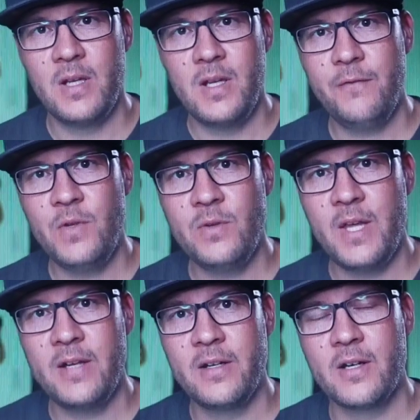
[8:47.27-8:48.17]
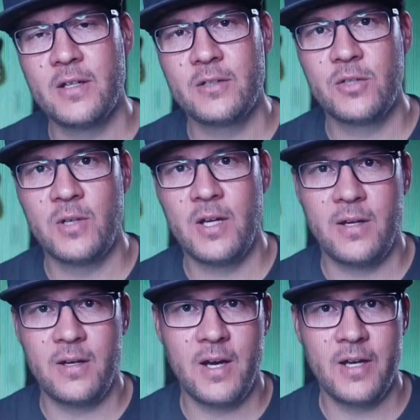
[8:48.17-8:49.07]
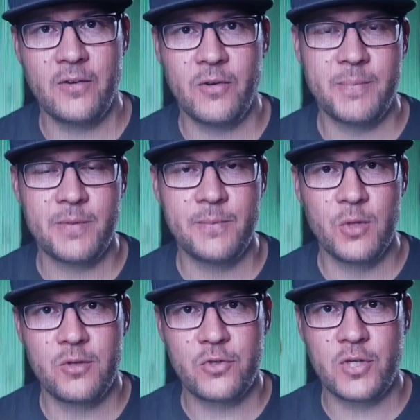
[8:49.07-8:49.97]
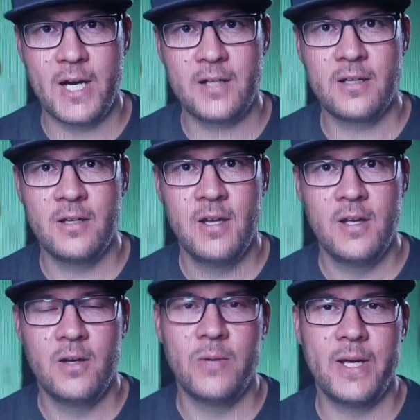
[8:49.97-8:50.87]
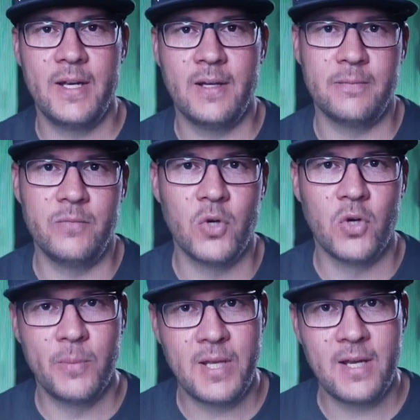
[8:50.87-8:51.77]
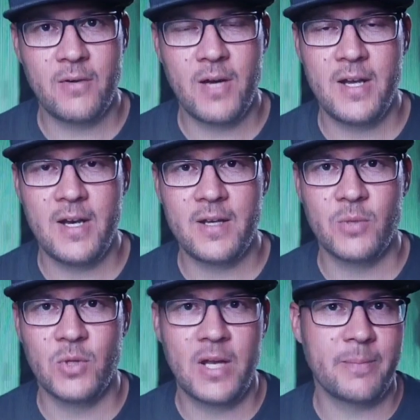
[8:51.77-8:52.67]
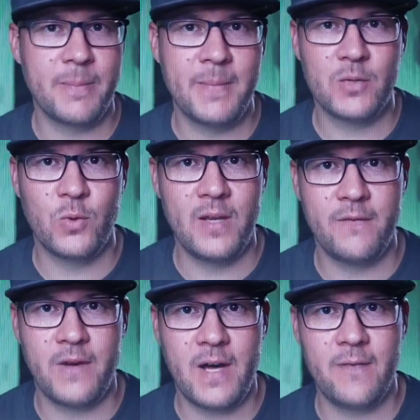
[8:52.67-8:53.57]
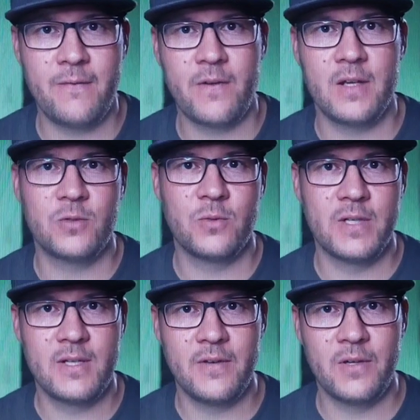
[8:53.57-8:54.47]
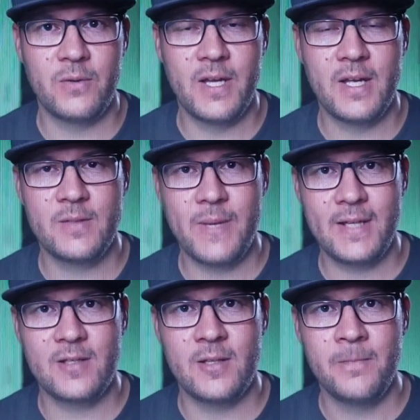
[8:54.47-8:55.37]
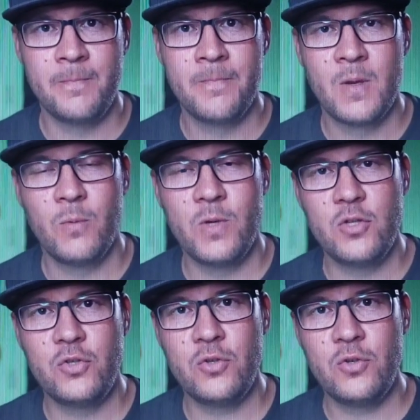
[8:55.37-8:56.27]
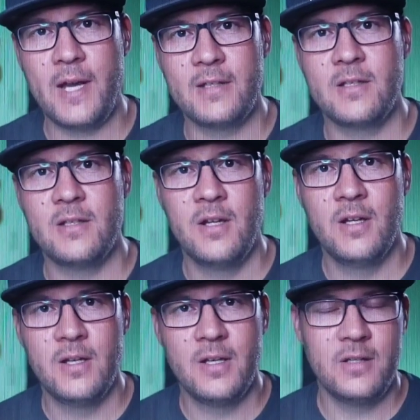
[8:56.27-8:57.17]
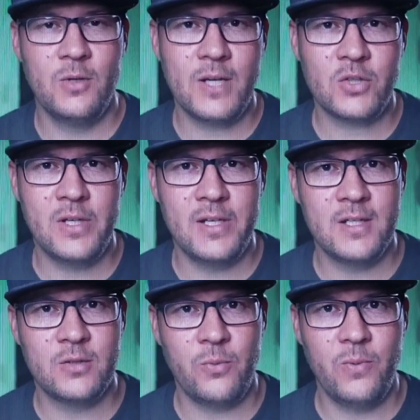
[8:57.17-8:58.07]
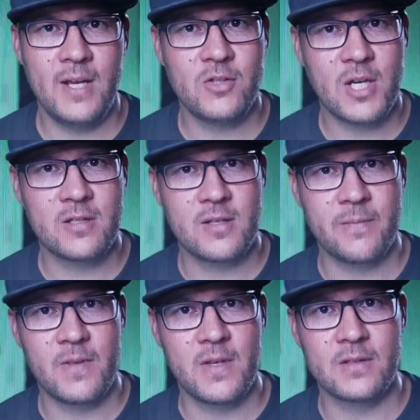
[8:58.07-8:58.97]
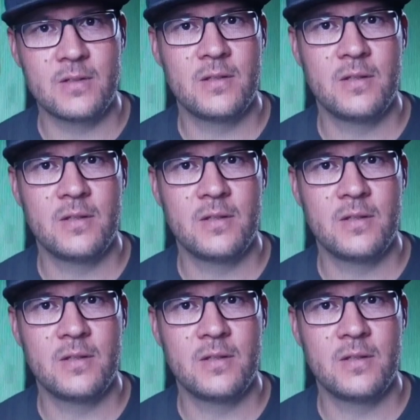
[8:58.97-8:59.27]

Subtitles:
if you then go to a high grip smooth track where normally a ride height more like maybe 25 front, 27 rear is better, when you do that, you actually need to readjust some things.